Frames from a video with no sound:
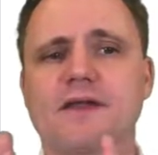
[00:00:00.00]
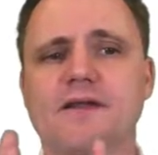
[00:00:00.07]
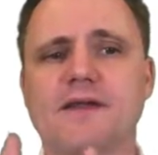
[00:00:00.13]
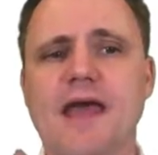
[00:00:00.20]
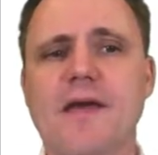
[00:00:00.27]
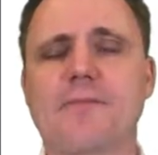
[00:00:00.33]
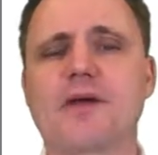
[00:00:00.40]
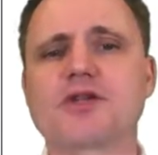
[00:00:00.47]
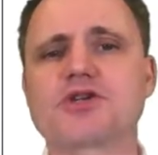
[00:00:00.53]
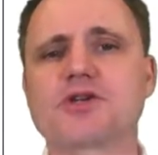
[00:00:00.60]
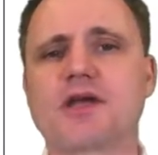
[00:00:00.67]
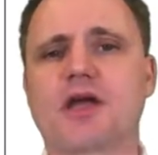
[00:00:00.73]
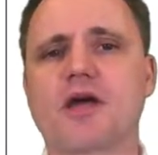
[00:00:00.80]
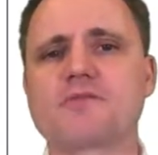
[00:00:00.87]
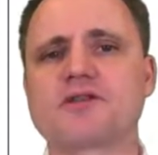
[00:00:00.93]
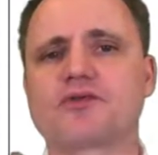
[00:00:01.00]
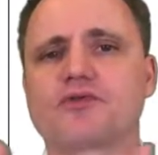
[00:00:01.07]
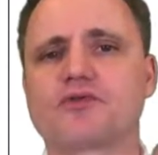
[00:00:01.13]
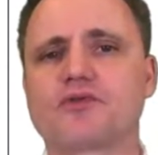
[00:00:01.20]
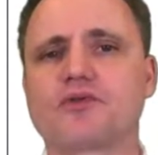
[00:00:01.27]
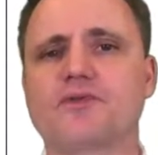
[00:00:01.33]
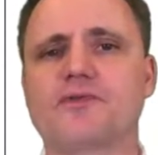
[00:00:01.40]
App Engine comes
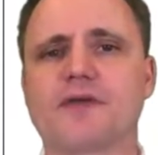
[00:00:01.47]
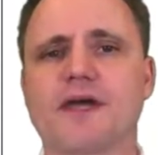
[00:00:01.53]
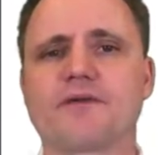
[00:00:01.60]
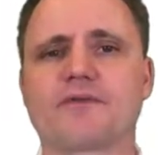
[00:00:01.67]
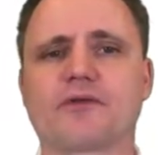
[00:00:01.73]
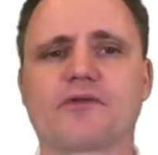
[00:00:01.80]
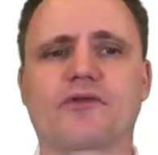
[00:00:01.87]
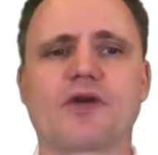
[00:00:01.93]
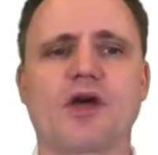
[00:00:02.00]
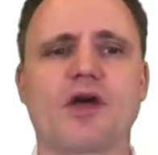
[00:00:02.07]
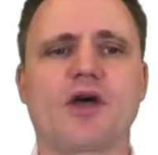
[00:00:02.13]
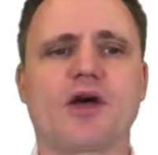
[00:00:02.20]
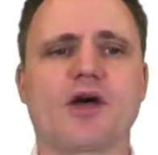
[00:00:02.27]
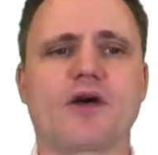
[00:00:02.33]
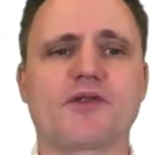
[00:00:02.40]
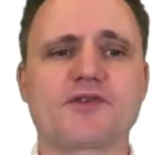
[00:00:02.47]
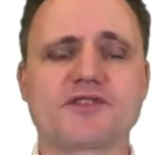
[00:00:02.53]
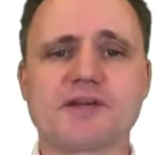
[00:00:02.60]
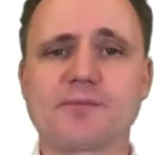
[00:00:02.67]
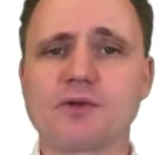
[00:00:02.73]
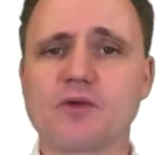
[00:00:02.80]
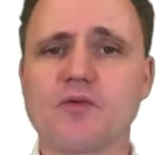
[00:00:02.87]
in two flavors. The
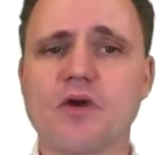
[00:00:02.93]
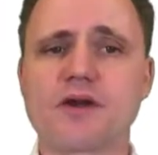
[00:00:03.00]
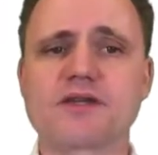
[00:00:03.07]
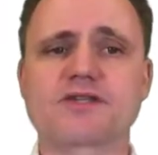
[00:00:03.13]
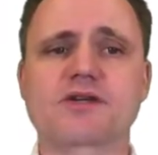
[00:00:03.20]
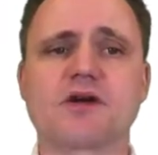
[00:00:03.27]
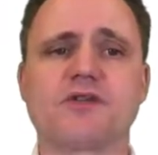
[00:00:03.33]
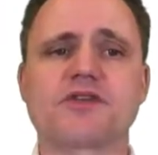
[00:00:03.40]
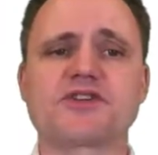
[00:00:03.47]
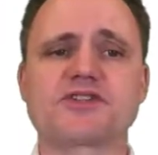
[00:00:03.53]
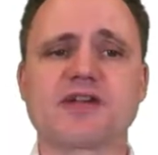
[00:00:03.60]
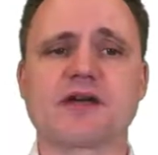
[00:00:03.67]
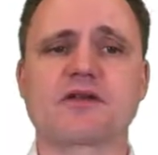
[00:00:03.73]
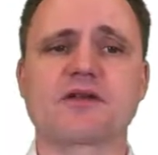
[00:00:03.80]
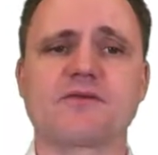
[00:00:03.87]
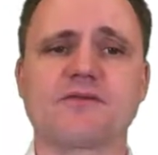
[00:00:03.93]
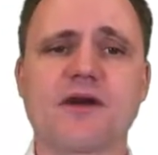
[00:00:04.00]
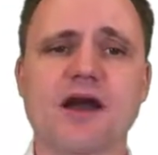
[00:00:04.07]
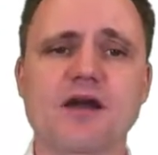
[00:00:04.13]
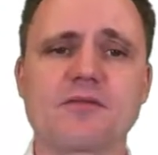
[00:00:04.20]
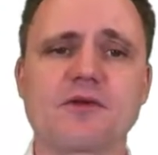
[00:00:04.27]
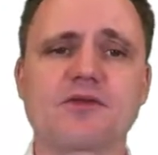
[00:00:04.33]
simpler one is called the standard
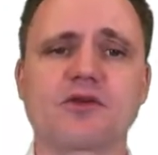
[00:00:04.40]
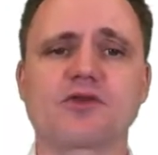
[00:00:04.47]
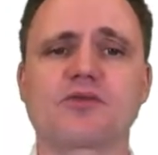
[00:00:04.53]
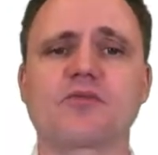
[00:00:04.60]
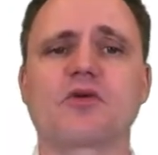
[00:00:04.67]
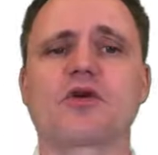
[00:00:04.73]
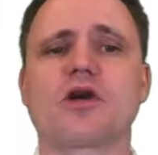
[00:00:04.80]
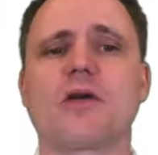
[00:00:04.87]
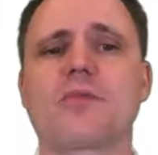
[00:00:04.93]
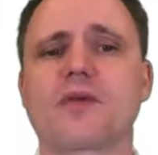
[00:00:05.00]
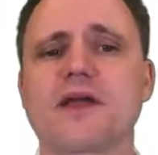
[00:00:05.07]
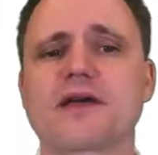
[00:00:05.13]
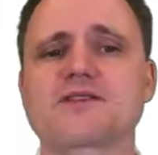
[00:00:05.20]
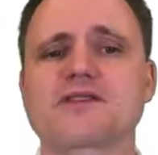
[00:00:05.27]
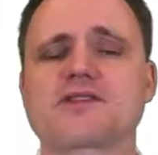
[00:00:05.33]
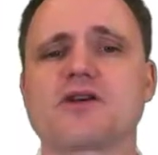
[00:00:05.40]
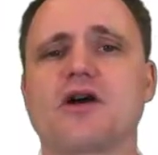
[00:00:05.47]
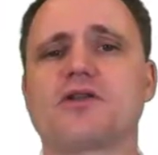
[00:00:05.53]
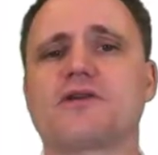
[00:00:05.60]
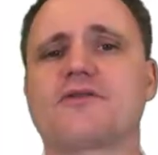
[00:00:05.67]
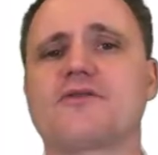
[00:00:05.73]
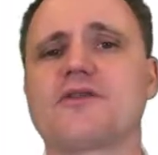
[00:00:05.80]
environment. The more complex is
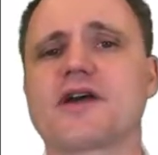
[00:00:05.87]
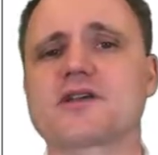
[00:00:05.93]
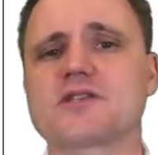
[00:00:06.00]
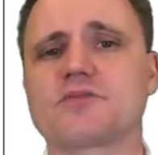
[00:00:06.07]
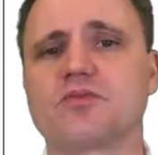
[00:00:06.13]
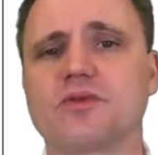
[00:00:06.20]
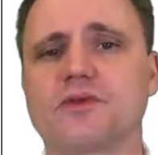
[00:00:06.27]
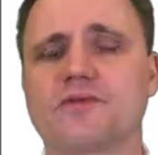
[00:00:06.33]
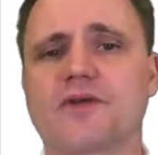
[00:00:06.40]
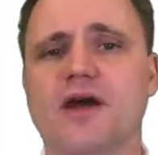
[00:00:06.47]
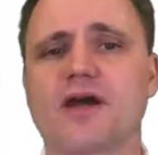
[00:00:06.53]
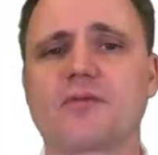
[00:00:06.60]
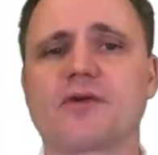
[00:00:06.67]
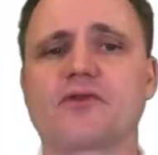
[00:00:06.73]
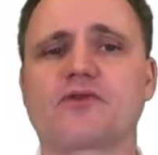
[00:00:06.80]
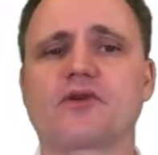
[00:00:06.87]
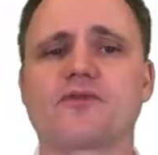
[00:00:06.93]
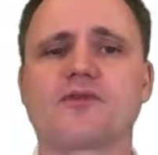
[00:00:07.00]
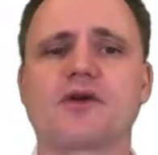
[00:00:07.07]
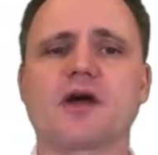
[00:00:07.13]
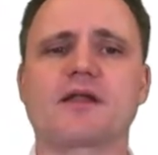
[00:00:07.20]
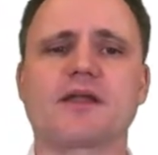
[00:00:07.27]
called the flexible environment. So if
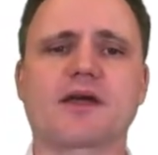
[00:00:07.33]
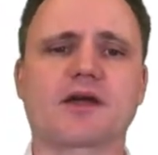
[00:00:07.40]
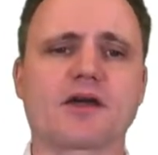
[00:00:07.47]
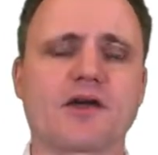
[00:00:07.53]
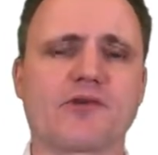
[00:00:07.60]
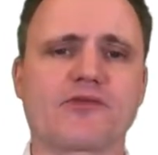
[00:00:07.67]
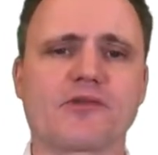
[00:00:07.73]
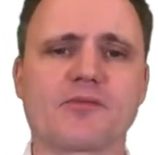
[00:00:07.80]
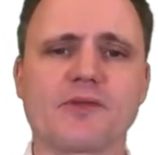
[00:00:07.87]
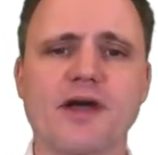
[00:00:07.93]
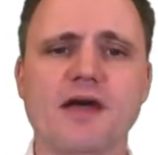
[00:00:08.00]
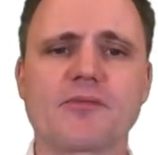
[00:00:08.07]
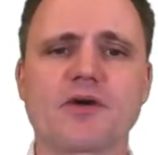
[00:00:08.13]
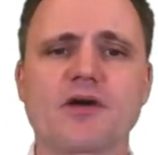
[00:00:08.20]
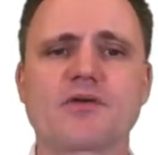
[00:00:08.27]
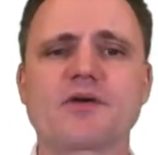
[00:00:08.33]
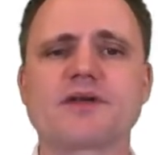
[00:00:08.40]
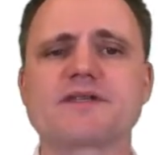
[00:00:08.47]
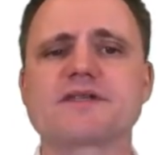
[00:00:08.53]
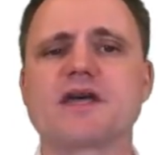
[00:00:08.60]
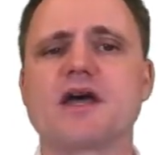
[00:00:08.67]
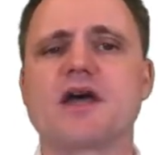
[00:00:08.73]
you got like custom
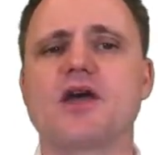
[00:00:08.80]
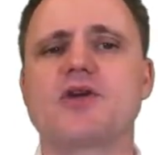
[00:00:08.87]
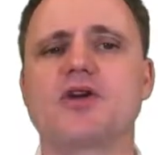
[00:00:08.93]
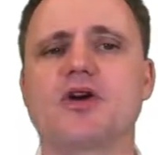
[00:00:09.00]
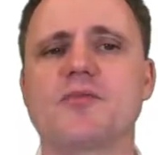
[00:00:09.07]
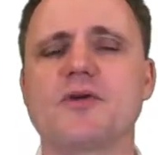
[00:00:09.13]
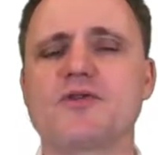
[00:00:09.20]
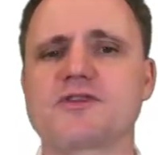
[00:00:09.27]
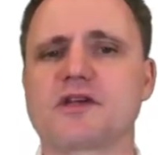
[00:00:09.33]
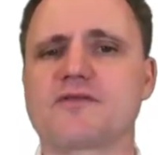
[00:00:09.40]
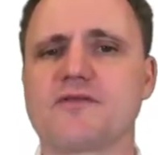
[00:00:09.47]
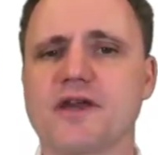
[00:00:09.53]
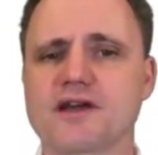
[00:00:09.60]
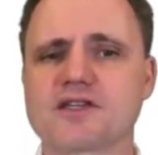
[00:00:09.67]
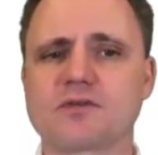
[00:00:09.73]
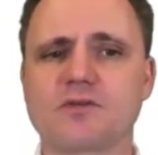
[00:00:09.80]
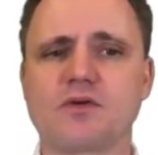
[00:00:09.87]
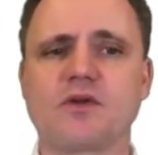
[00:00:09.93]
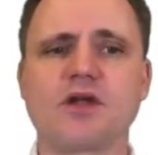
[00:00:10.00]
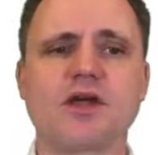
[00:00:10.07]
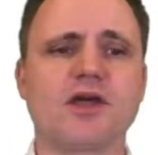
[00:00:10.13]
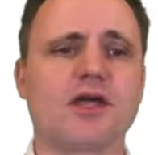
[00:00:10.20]
libraries, you're going to be using
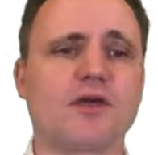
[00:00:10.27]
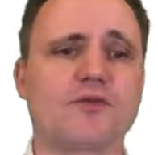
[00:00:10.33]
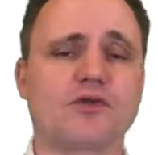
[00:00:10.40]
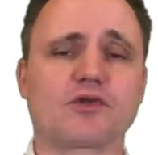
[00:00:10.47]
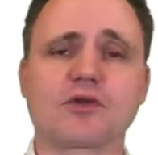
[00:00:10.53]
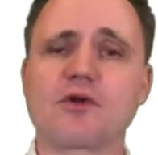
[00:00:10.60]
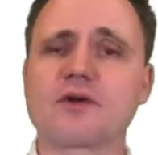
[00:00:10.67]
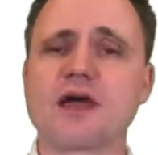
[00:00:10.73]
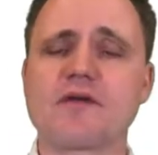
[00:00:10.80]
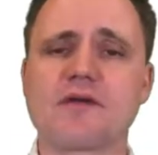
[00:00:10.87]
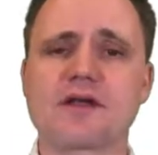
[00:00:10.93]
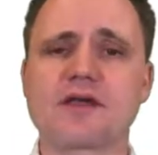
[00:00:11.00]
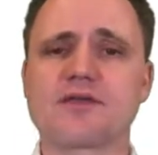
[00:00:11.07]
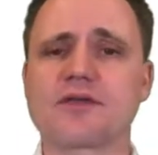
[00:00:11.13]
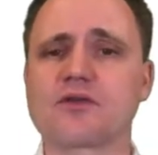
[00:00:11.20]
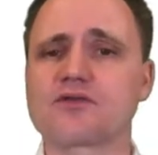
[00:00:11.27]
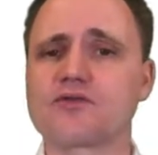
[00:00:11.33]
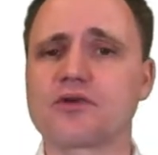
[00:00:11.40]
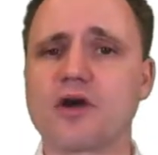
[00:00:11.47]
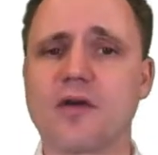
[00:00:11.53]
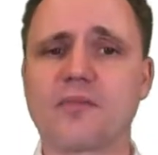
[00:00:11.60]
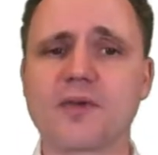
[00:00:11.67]
flexible. If you don't have anything too
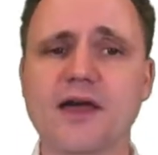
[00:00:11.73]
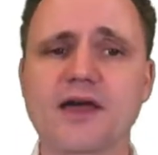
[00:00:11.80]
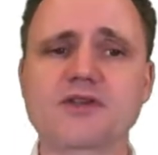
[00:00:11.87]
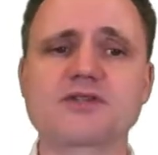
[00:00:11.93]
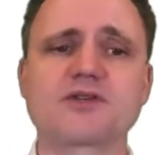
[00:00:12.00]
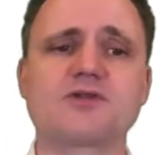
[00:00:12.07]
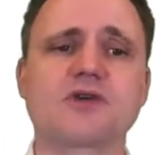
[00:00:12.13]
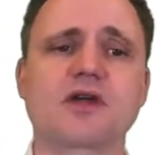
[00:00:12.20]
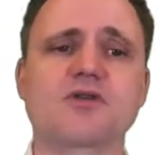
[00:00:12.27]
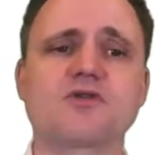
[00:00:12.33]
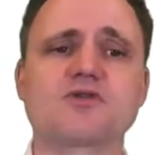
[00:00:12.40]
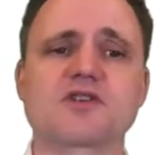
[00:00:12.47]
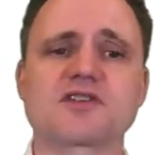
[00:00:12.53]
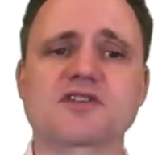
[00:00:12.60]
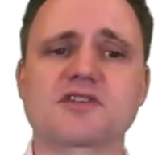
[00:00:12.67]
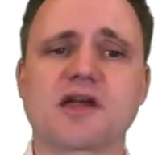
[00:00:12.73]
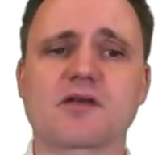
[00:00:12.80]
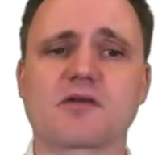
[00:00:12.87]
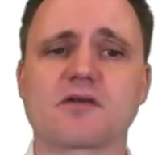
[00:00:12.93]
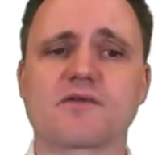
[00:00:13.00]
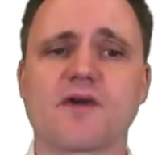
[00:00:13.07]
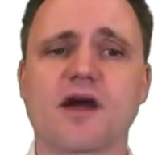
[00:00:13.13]
complex, you can use a
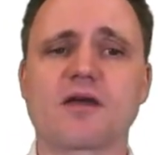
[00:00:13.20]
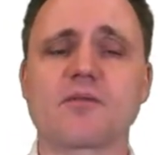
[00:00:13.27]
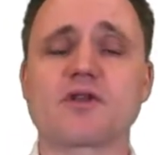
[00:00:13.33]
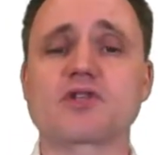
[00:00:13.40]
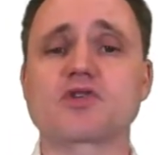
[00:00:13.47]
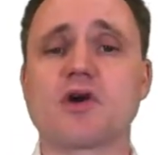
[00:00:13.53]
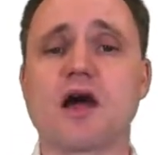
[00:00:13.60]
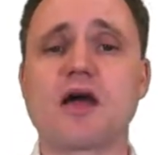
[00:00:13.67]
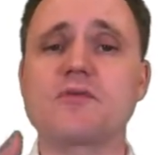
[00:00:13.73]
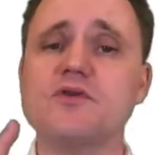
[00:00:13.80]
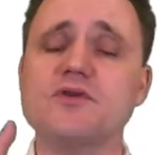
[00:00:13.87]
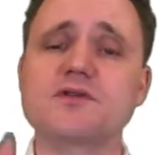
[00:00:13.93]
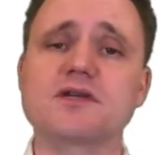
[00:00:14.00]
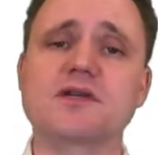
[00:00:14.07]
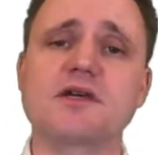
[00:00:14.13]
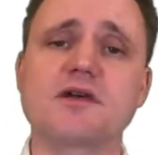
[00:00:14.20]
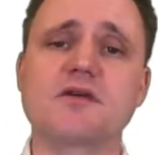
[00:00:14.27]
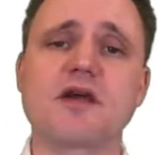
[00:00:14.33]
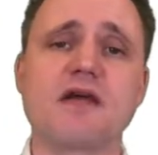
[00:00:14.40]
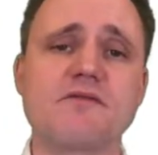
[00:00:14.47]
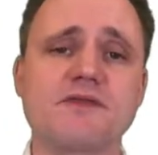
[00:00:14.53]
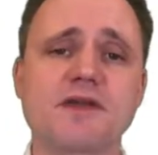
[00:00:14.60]
standard environment. So I'm using
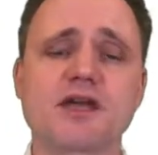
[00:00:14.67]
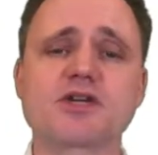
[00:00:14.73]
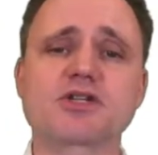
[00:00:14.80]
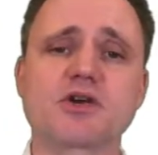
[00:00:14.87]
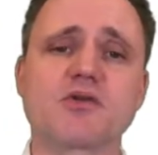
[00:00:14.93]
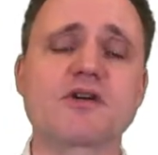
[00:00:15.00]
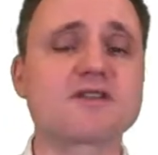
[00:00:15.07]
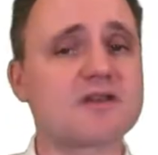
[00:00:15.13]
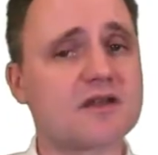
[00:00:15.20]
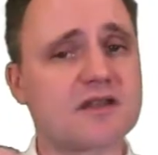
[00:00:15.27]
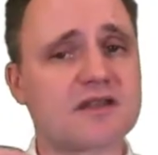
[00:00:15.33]
here, everything I show is done in